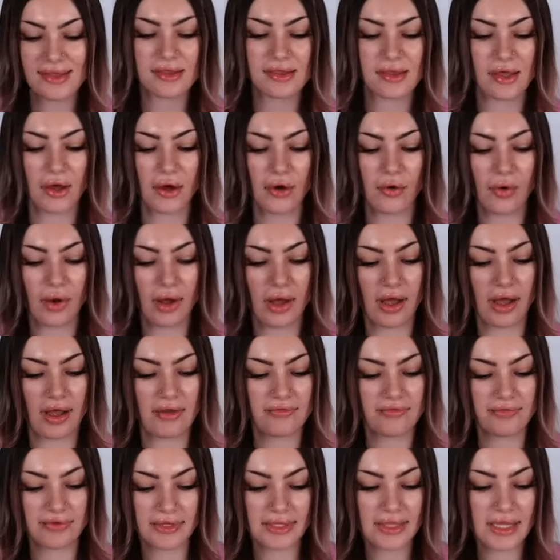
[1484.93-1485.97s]
So I
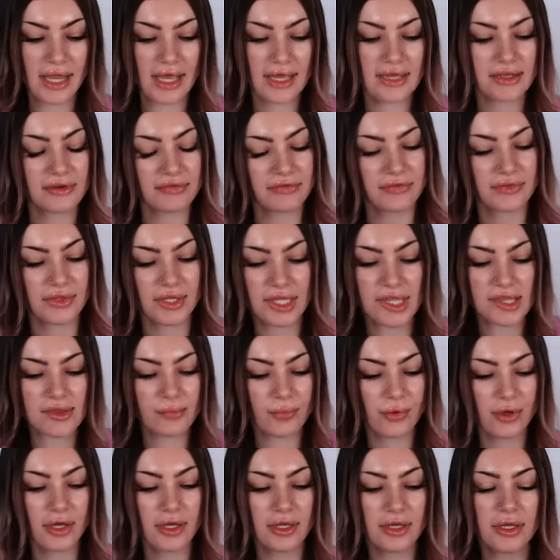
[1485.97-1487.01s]
feel like for this
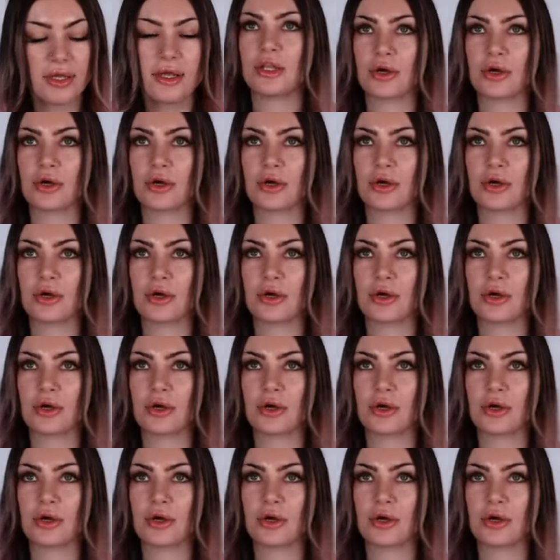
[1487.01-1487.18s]
one,